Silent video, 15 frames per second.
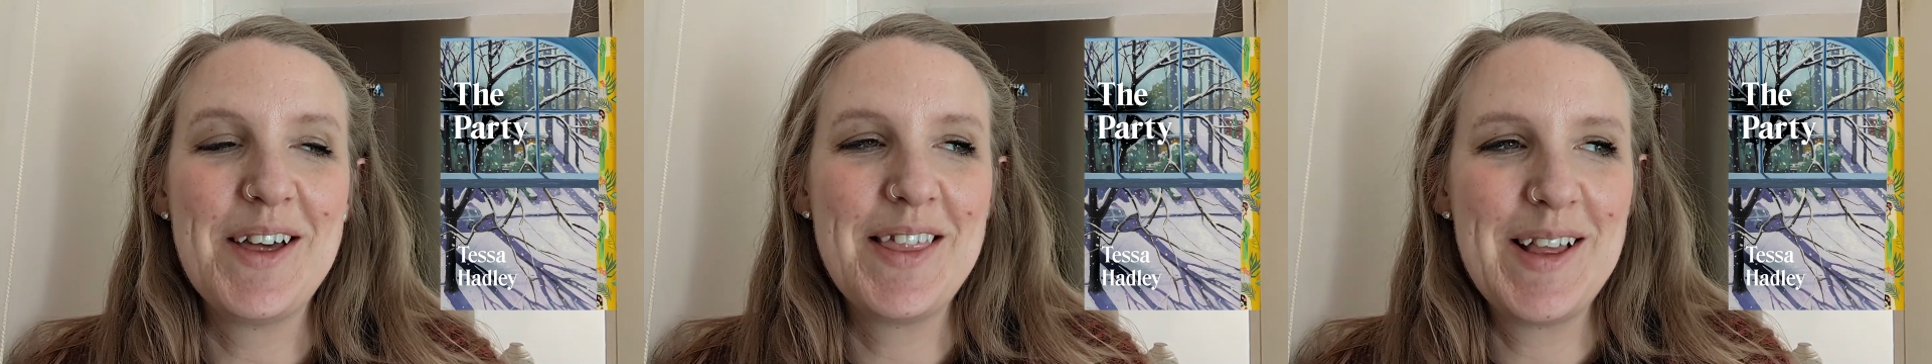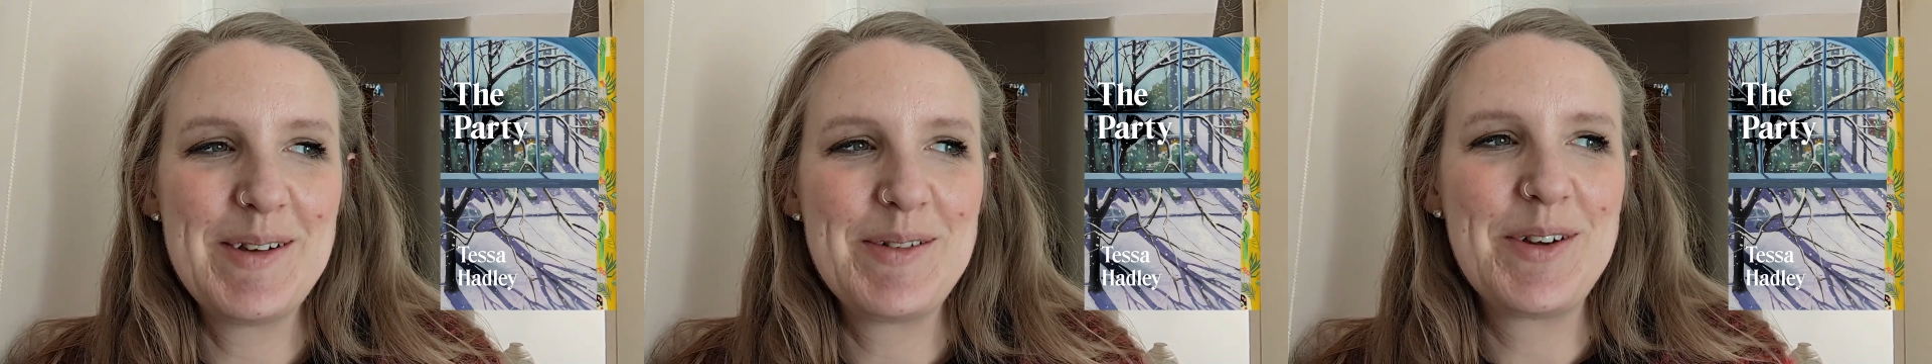
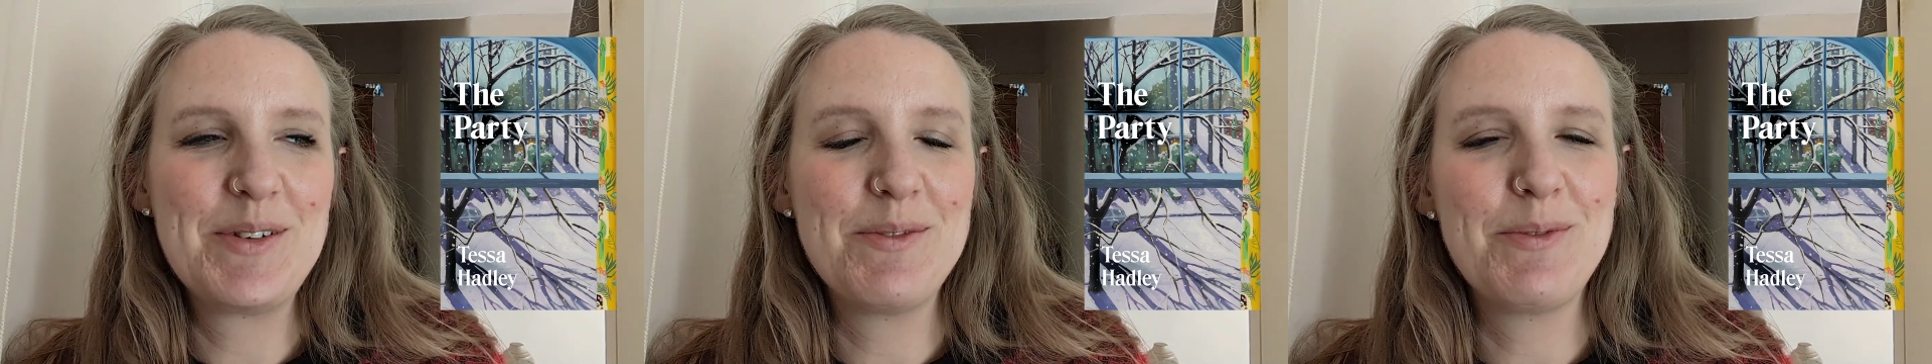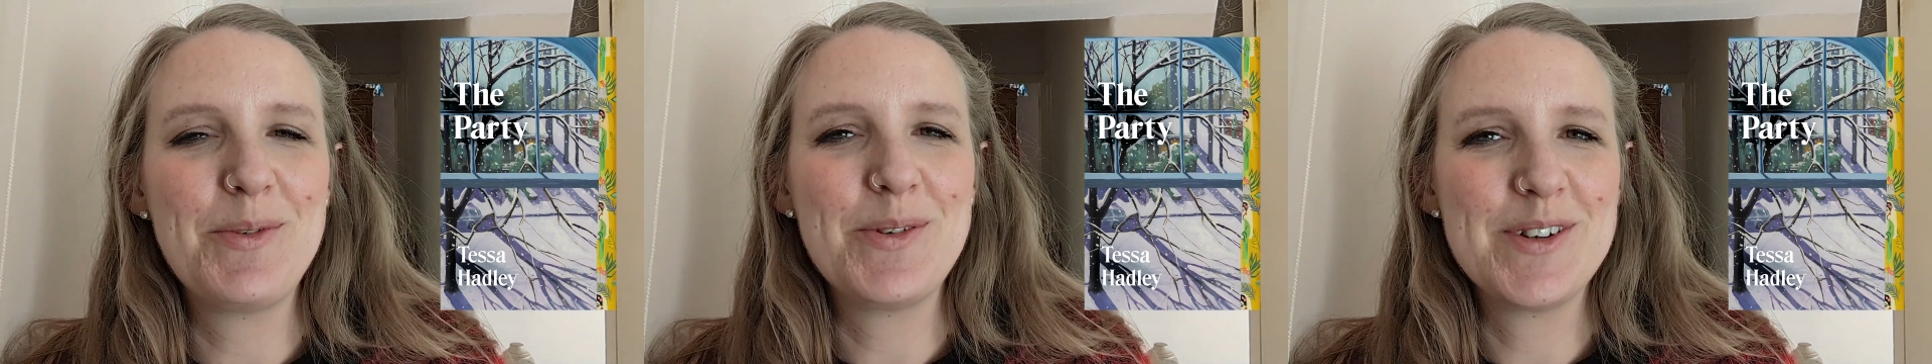I think I'm gonna go
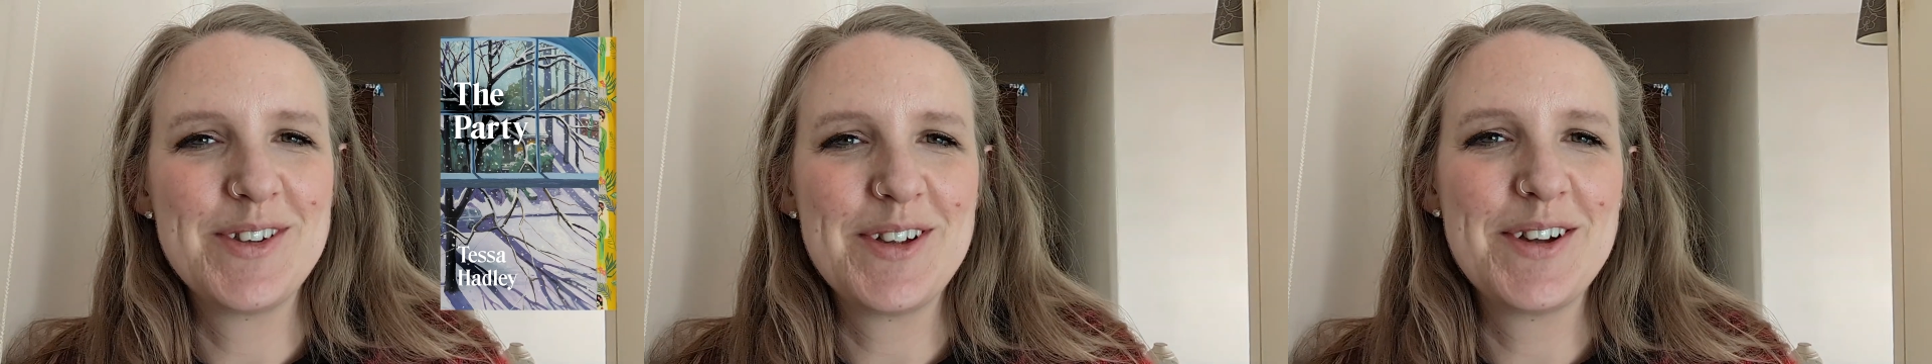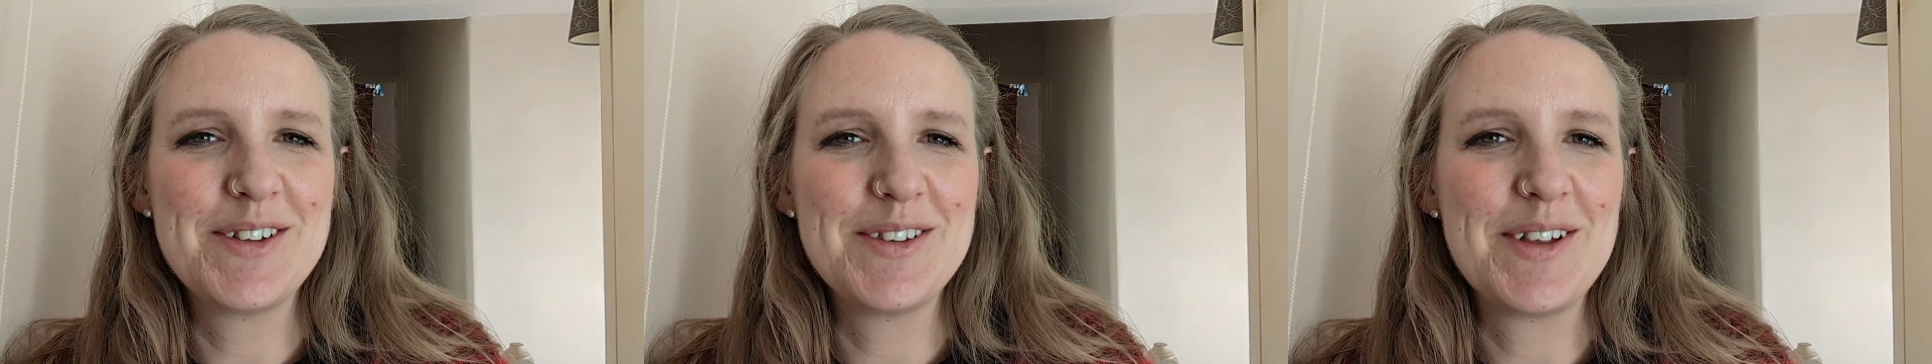with 4
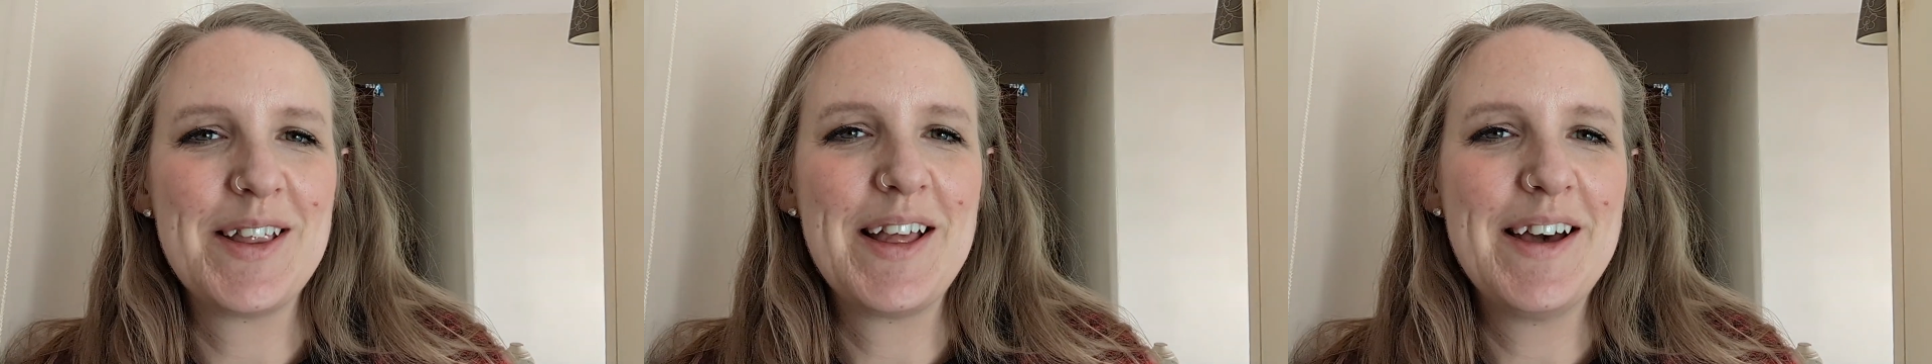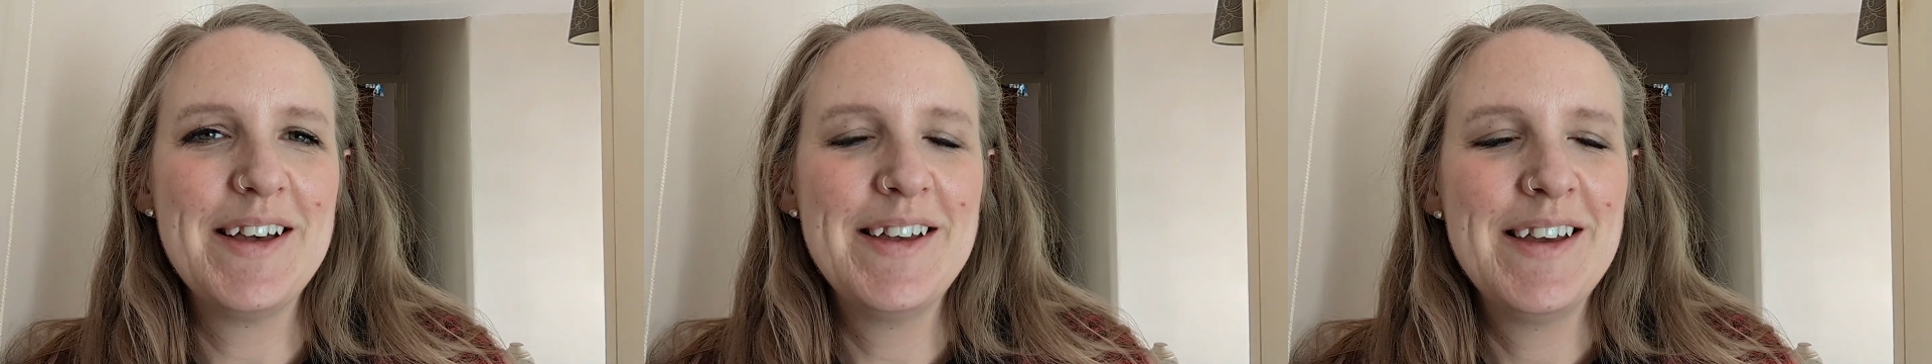stars on
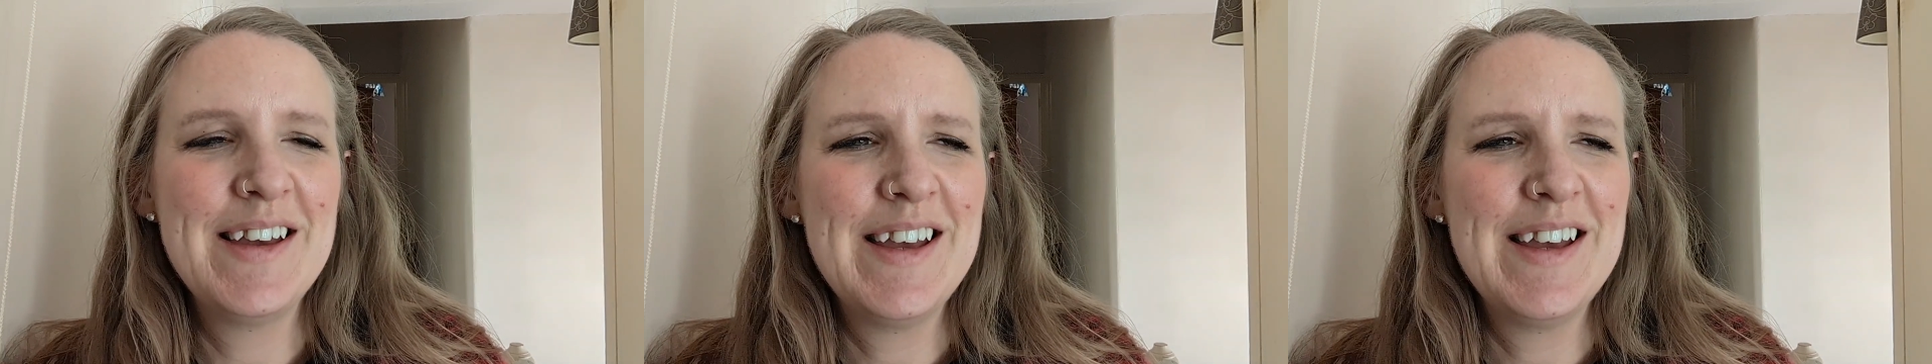that.